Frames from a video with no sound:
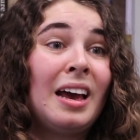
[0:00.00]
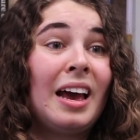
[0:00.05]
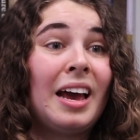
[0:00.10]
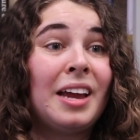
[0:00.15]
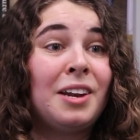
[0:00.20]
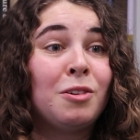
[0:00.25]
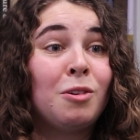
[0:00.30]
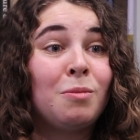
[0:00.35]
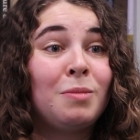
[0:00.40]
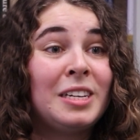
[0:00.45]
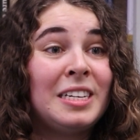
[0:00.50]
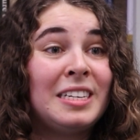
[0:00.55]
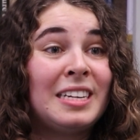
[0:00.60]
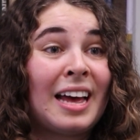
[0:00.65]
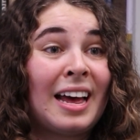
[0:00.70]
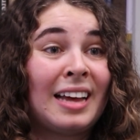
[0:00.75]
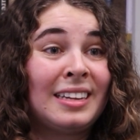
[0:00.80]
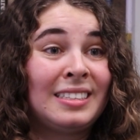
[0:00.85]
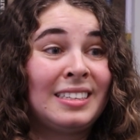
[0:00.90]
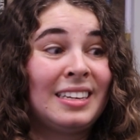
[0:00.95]
And normally
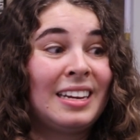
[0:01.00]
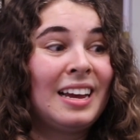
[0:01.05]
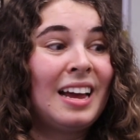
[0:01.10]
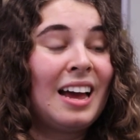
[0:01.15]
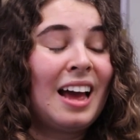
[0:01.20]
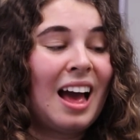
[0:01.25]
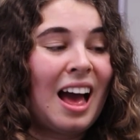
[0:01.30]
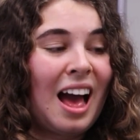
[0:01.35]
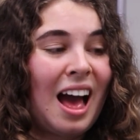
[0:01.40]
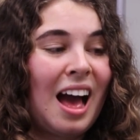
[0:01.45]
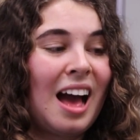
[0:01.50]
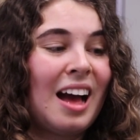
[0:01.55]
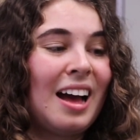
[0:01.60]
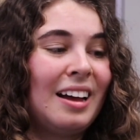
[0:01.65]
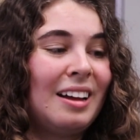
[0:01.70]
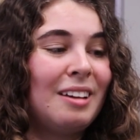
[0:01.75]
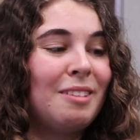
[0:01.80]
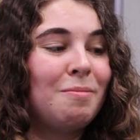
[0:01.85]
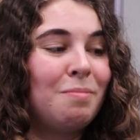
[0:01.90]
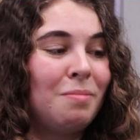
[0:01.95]
that
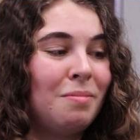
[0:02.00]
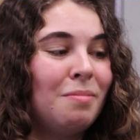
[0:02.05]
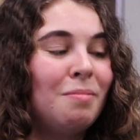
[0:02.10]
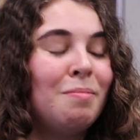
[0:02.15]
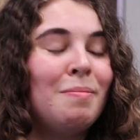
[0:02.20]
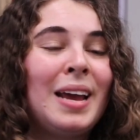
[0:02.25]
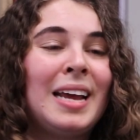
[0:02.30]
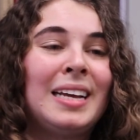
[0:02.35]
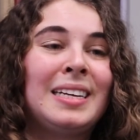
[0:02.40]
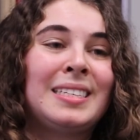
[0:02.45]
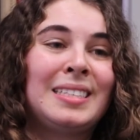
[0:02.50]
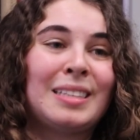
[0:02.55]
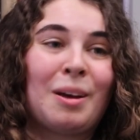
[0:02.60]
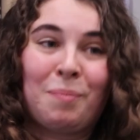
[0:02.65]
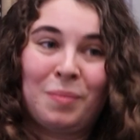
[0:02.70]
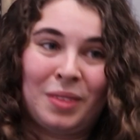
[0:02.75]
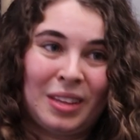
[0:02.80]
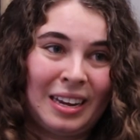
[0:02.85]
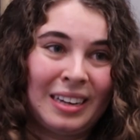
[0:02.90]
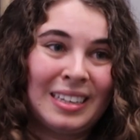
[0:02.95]

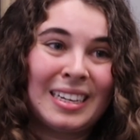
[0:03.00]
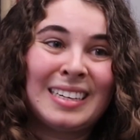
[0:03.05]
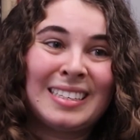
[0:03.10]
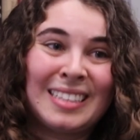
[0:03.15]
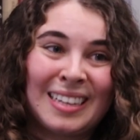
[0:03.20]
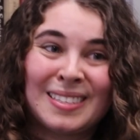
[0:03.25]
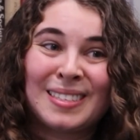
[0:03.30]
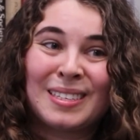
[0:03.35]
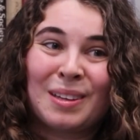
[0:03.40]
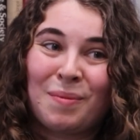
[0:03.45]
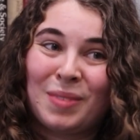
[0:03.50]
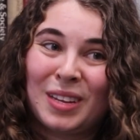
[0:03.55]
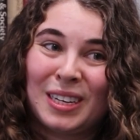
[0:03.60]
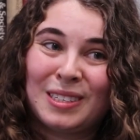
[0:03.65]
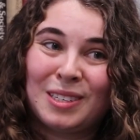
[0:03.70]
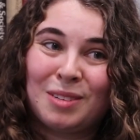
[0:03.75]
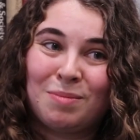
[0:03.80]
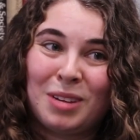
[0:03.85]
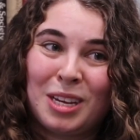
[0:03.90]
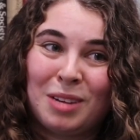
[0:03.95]
does
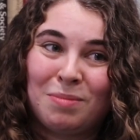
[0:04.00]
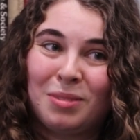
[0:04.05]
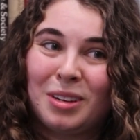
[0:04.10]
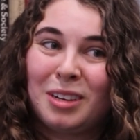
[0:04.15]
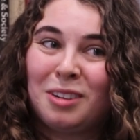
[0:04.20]
something to people.